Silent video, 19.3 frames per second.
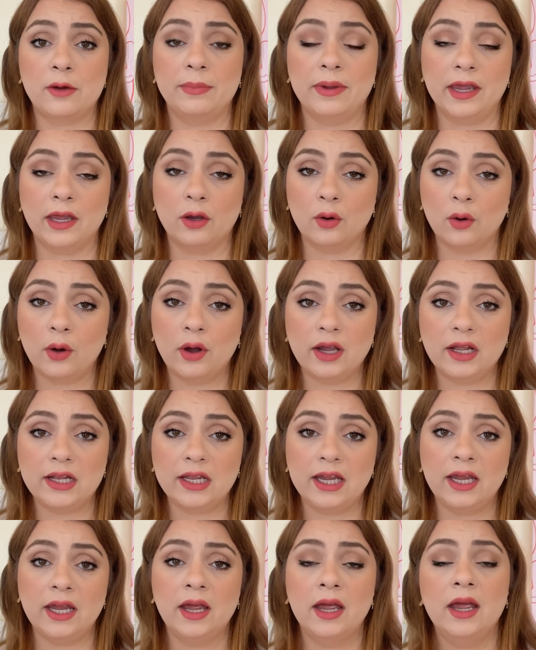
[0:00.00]
being
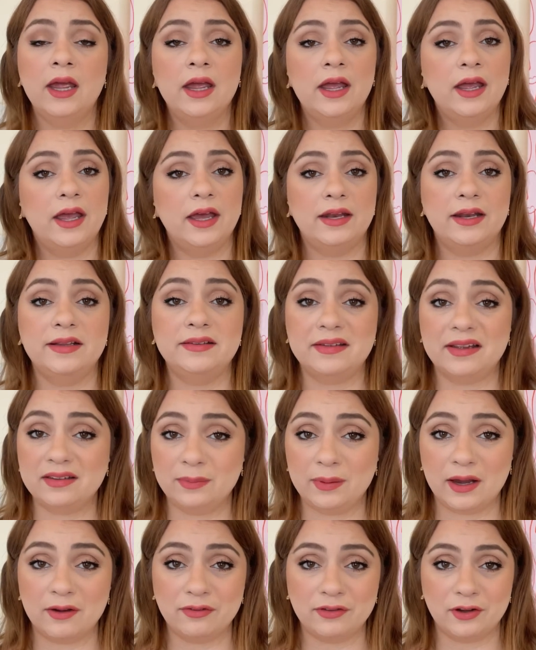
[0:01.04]
oily. It is
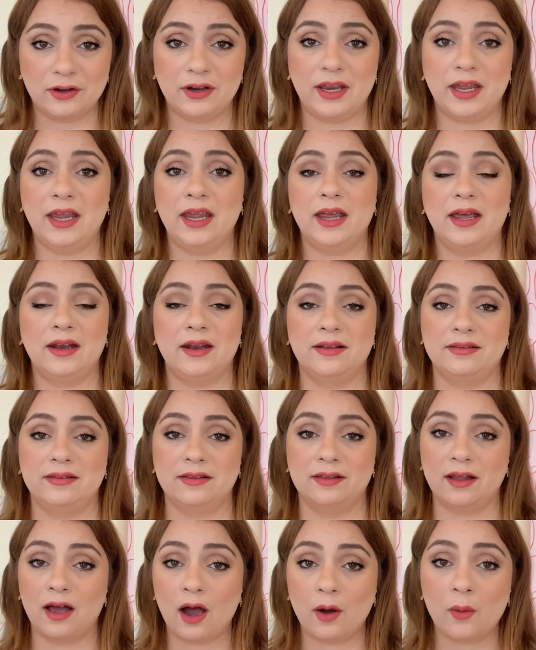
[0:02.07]
SPF 30, it is
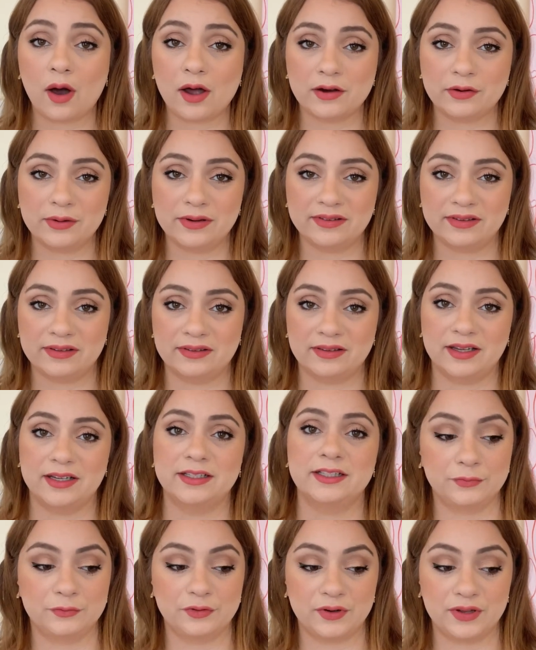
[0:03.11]
not water
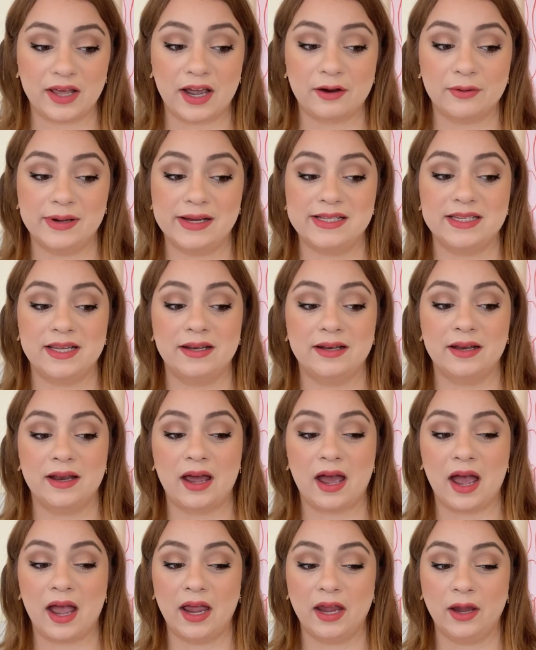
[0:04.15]
resistant. For that reason,
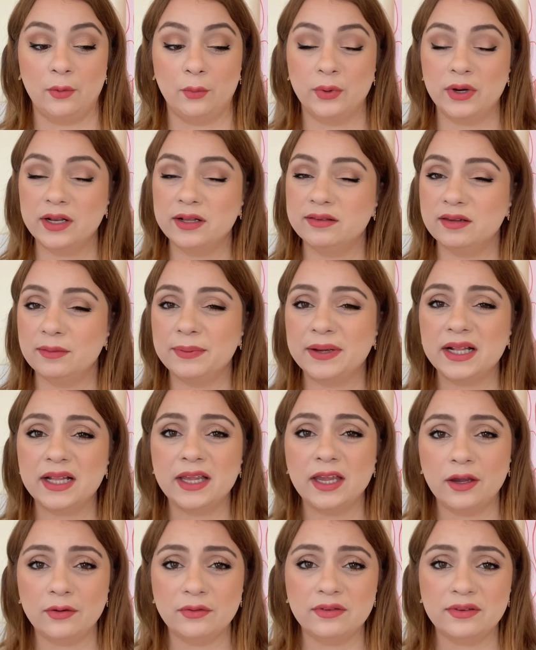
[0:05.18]
I wouldn't
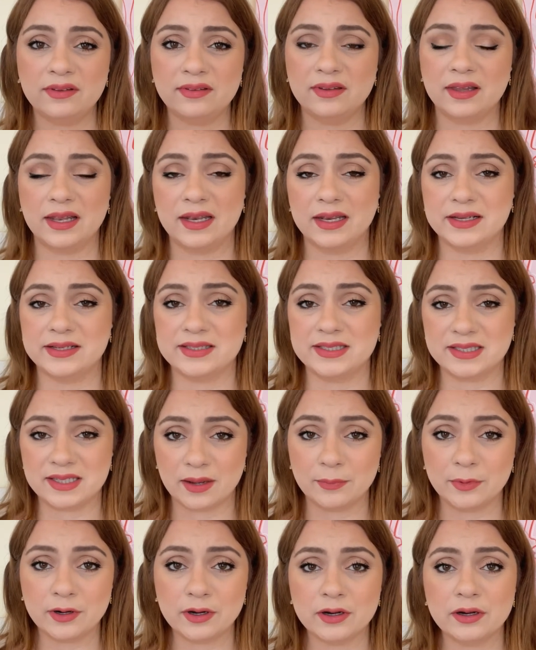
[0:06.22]
typically use this in the
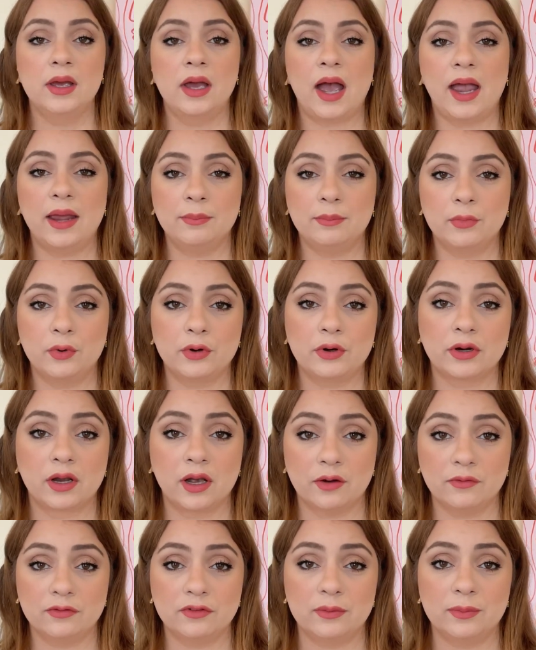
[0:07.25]
summer. I'm more
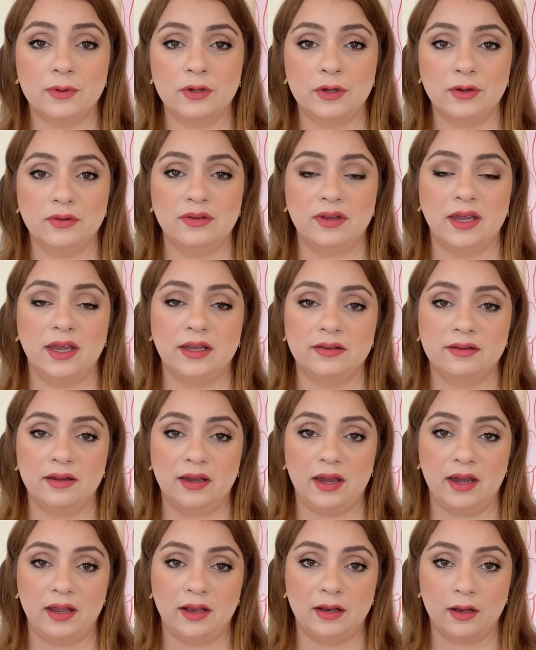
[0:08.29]
comfortable using it
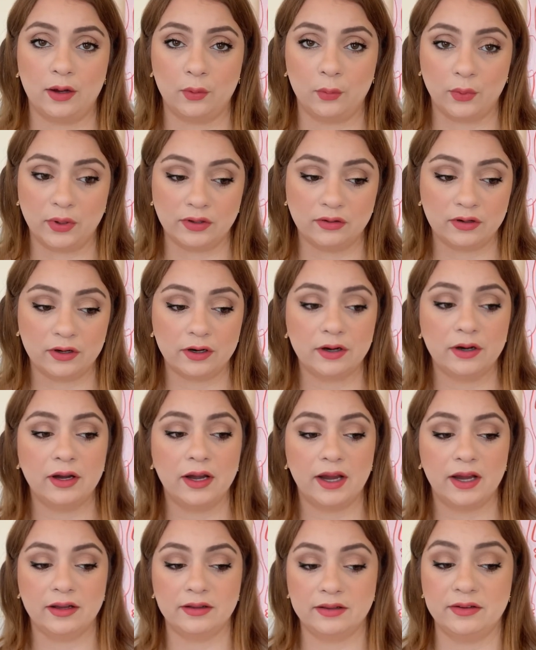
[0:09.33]
in winter
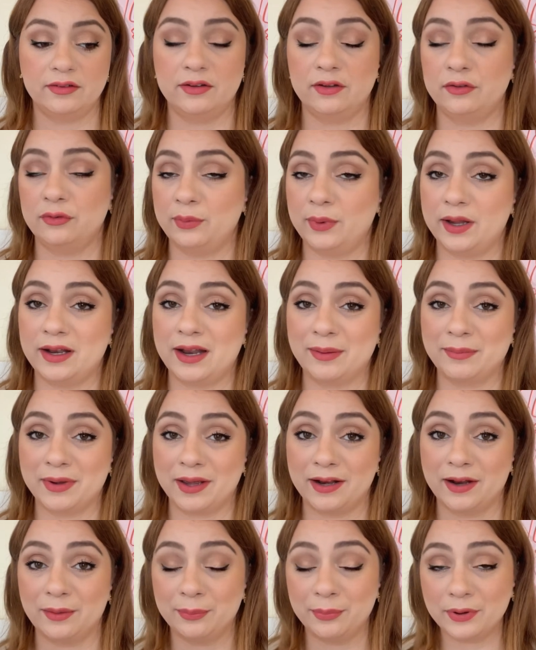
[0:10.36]
and this is when I'm
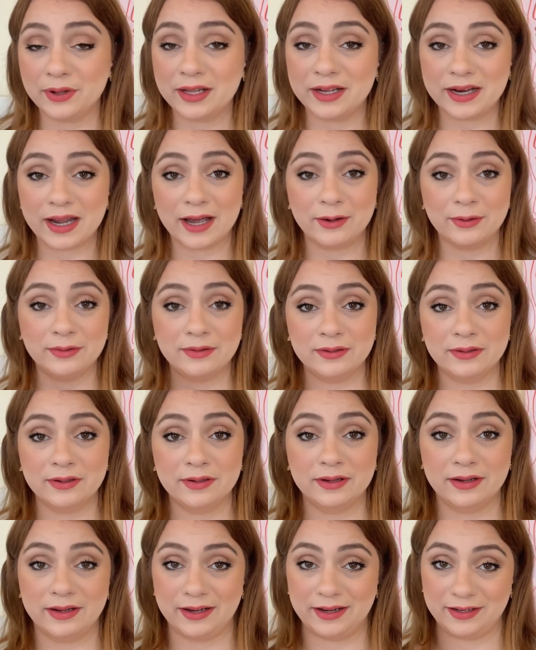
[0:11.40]
gonna pull it out
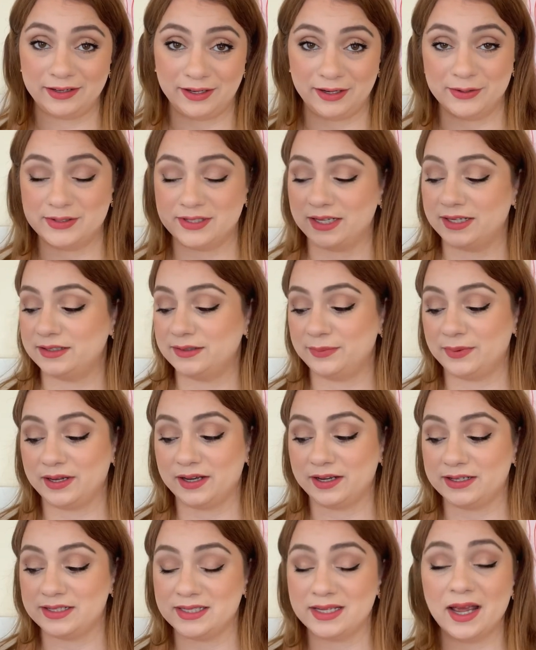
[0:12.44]
and use it
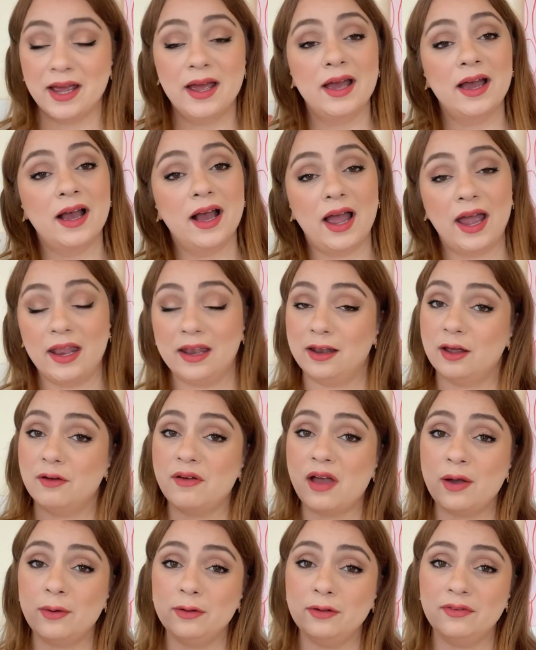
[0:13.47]
because I
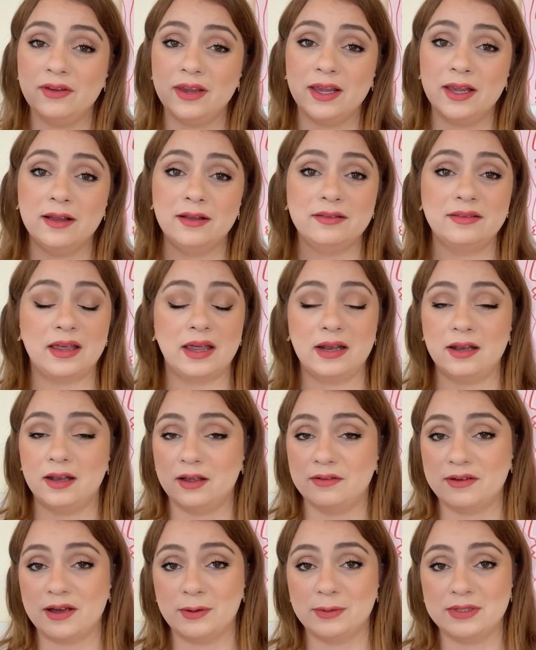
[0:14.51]
love how it feels, I
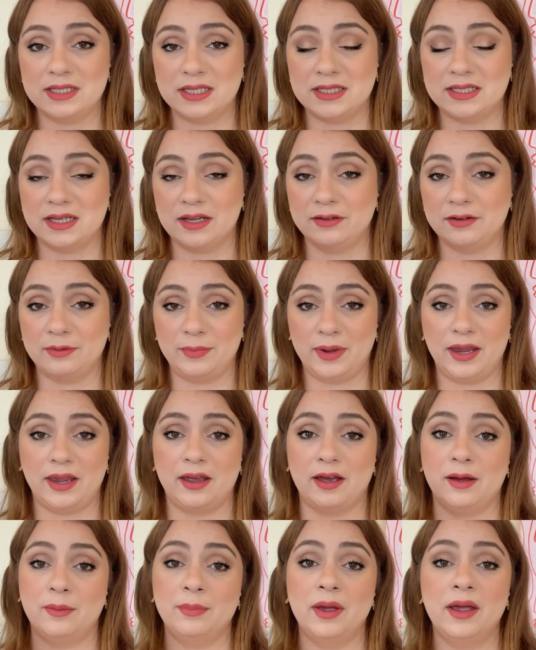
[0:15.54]
love how it sits under
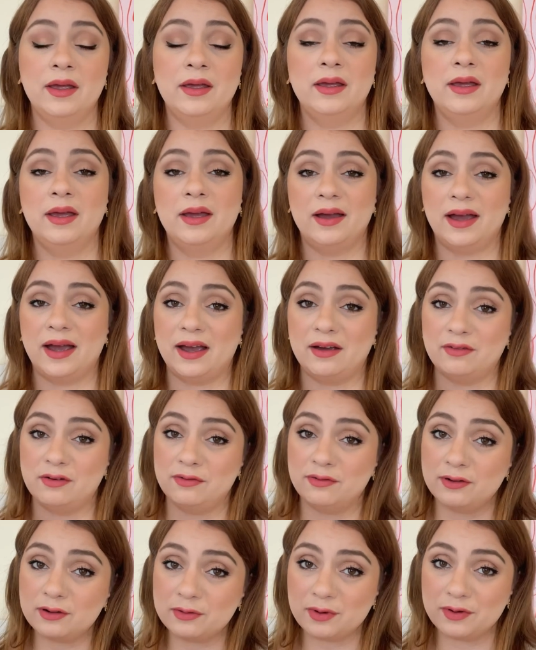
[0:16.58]
makeup. I have a
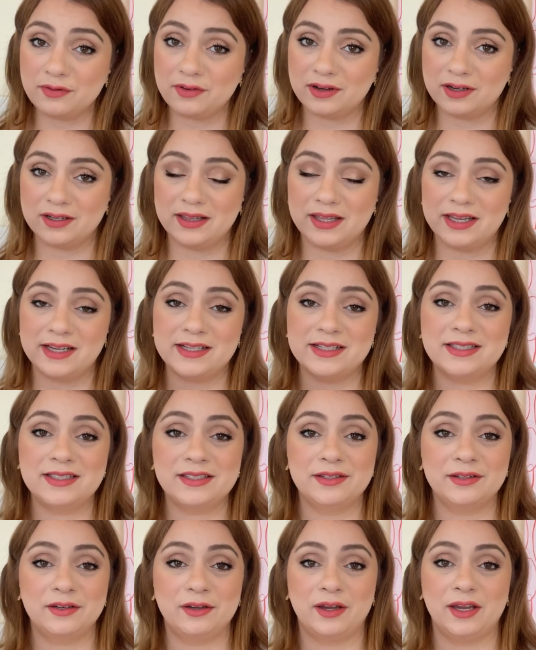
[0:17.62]
full review on
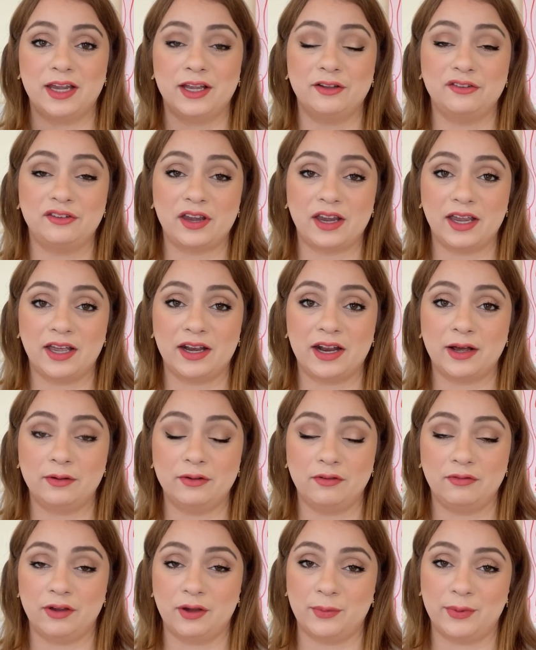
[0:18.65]
this. You can check it
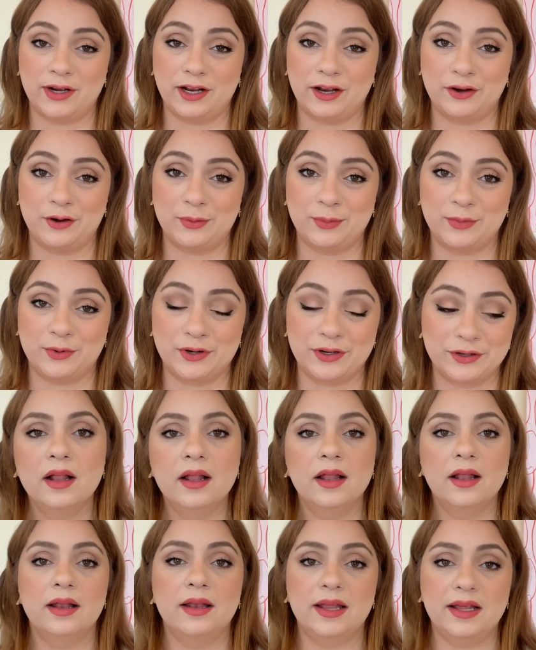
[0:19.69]
out if you want to know more.
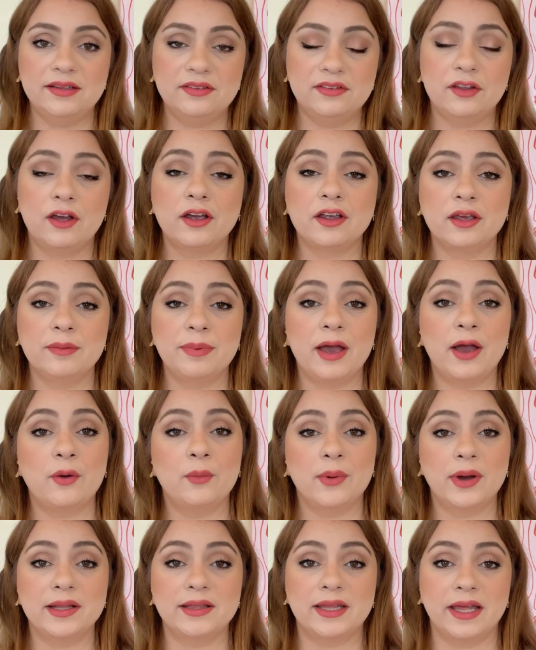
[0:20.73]
Let's talk
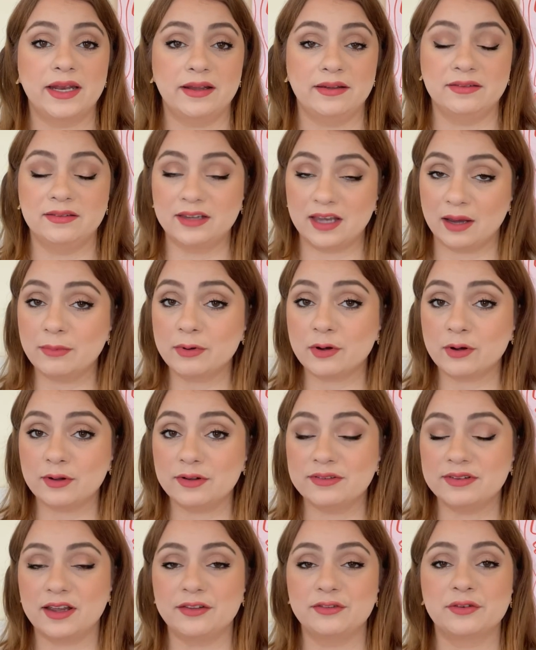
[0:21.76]
about one that is
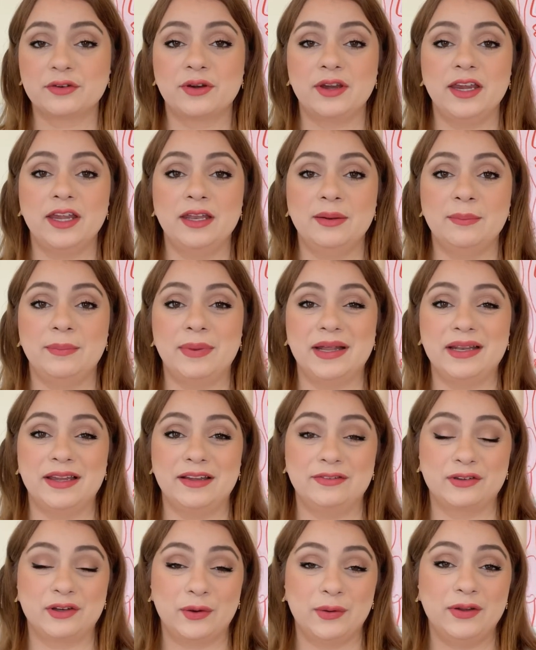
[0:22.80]
chemical sunscreen, but
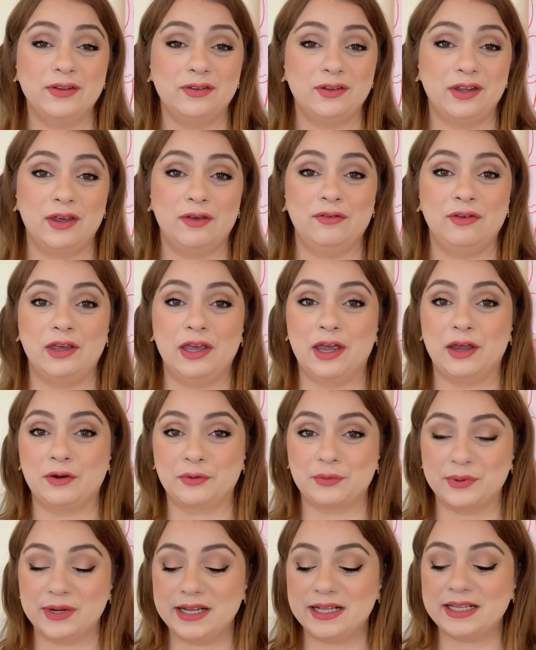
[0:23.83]
it's going to give you a
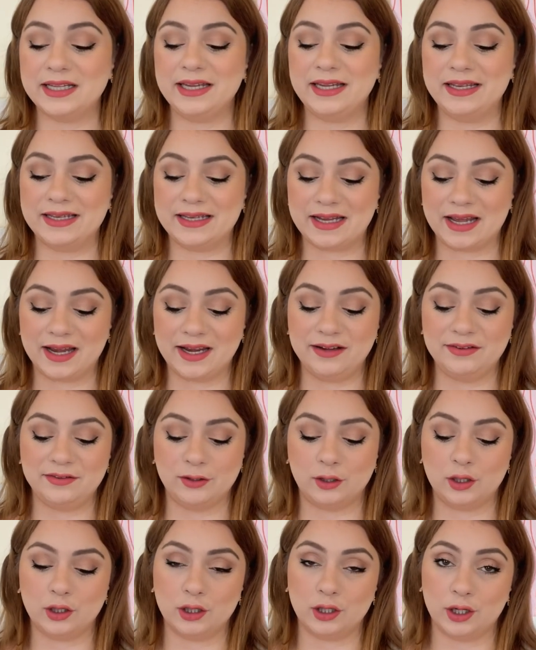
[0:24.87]
really nice
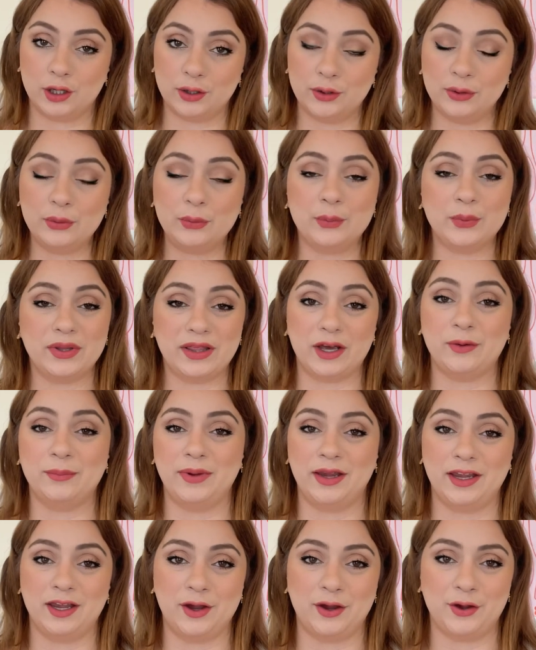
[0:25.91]
glow without
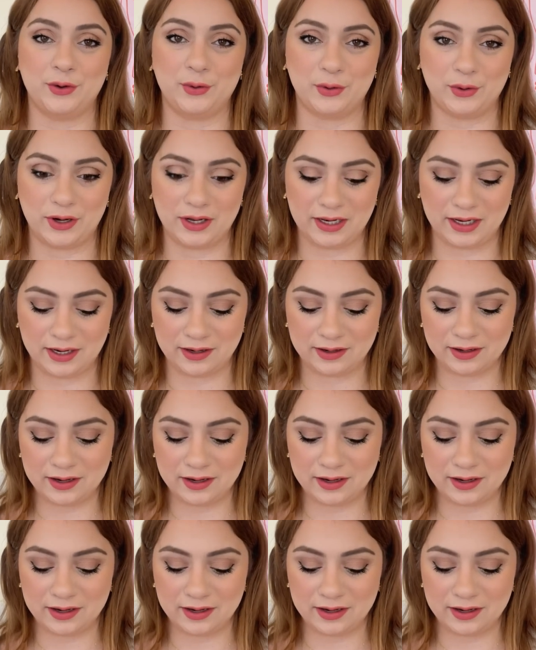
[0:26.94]
making you oily.